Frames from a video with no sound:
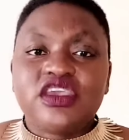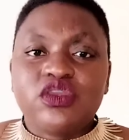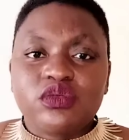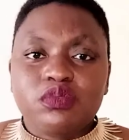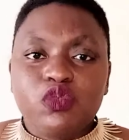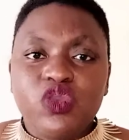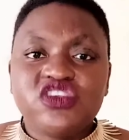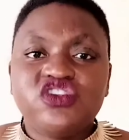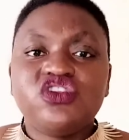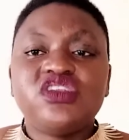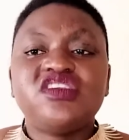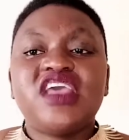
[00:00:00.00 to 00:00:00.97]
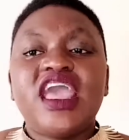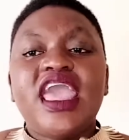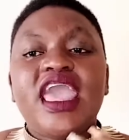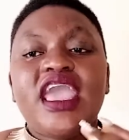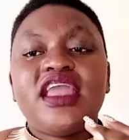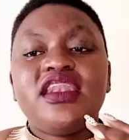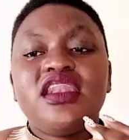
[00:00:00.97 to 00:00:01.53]
your questions.
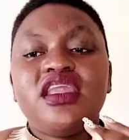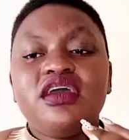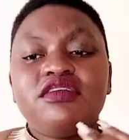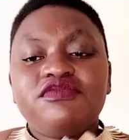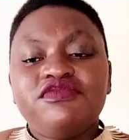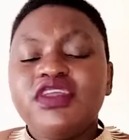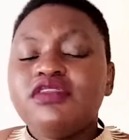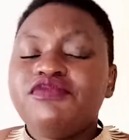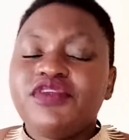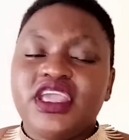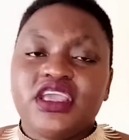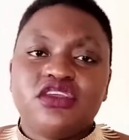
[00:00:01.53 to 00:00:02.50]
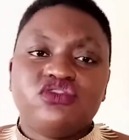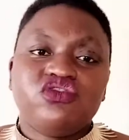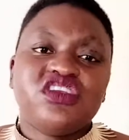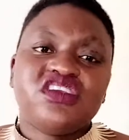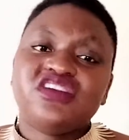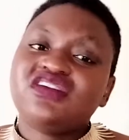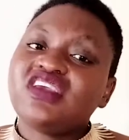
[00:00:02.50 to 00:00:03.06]
And feel free to
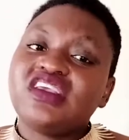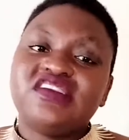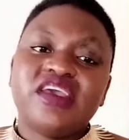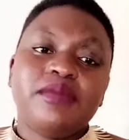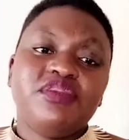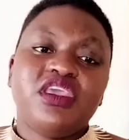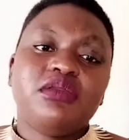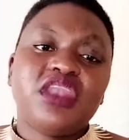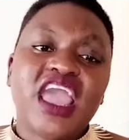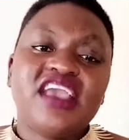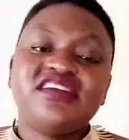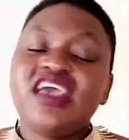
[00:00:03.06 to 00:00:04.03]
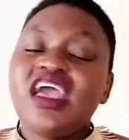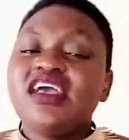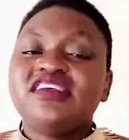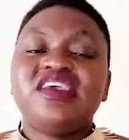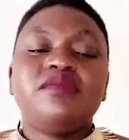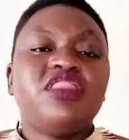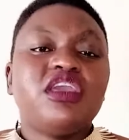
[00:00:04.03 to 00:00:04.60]
just say something nice,
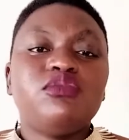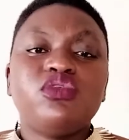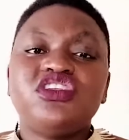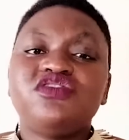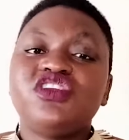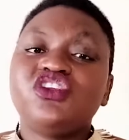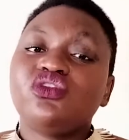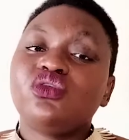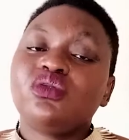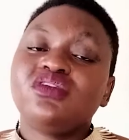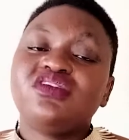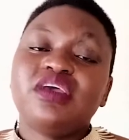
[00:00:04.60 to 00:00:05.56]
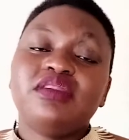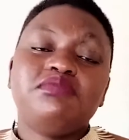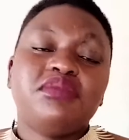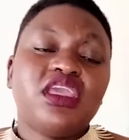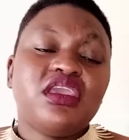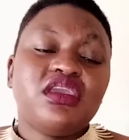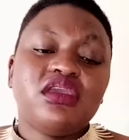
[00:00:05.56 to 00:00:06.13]
something motivational,
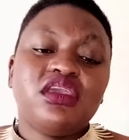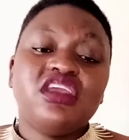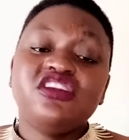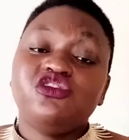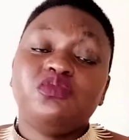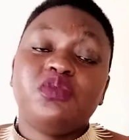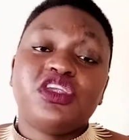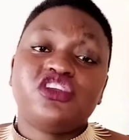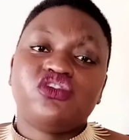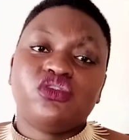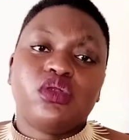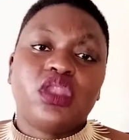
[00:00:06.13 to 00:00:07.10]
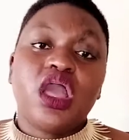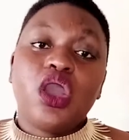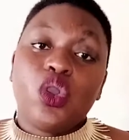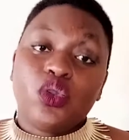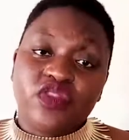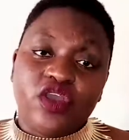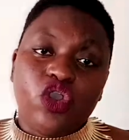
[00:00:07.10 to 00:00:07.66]
something inspirational
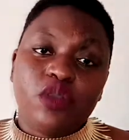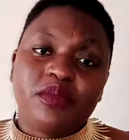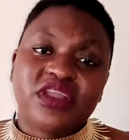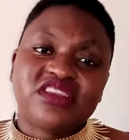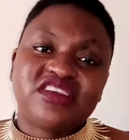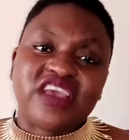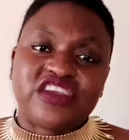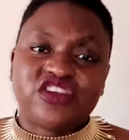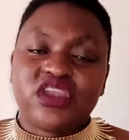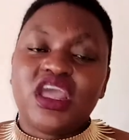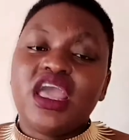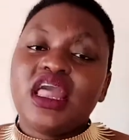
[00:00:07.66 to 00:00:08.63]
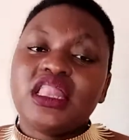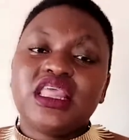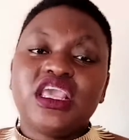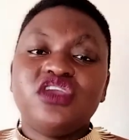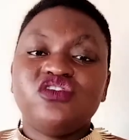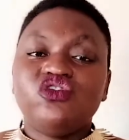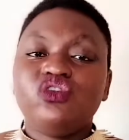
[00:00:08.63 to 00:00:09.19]
on the comment section.
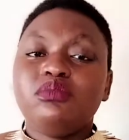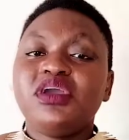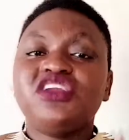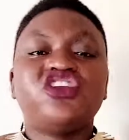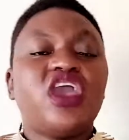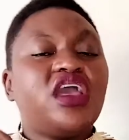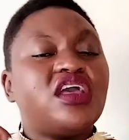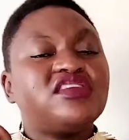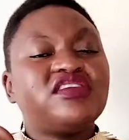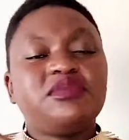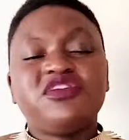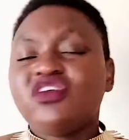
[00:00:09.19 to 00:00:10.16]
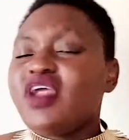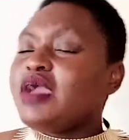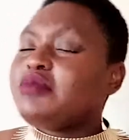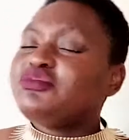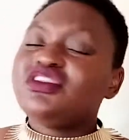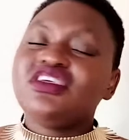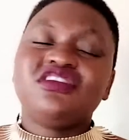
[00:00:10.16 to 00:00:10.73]
Thank you so much. Subscribe
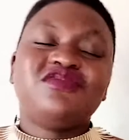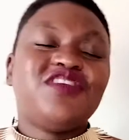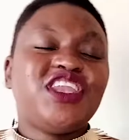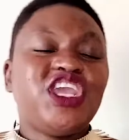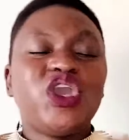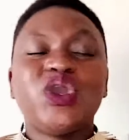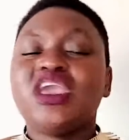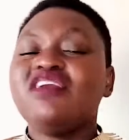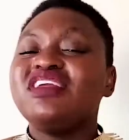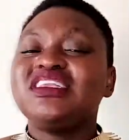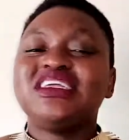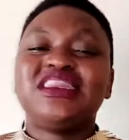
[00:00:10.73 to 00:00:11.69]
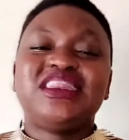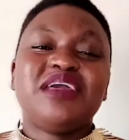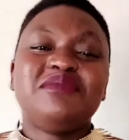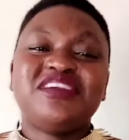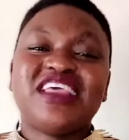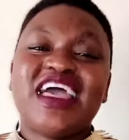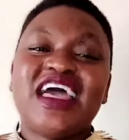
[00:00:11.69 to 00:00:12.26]
to this video, give it a
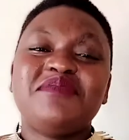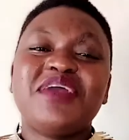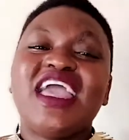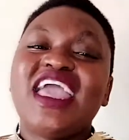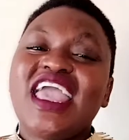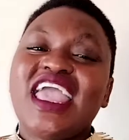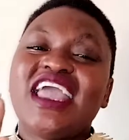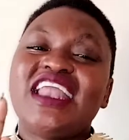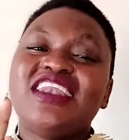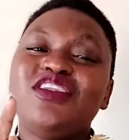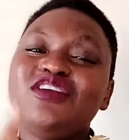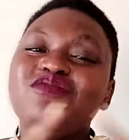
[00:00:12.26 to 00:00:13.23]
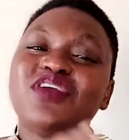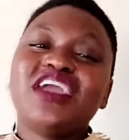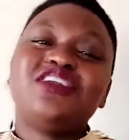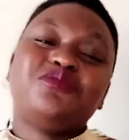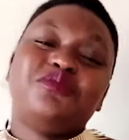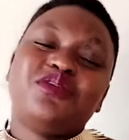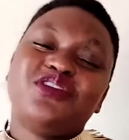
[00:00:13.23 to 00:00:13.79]
thumbs up, and don't forget
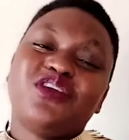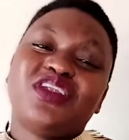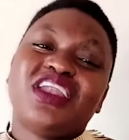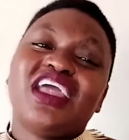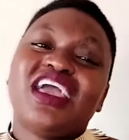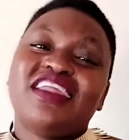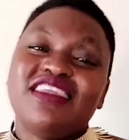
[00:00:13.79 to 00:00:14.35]
to put on the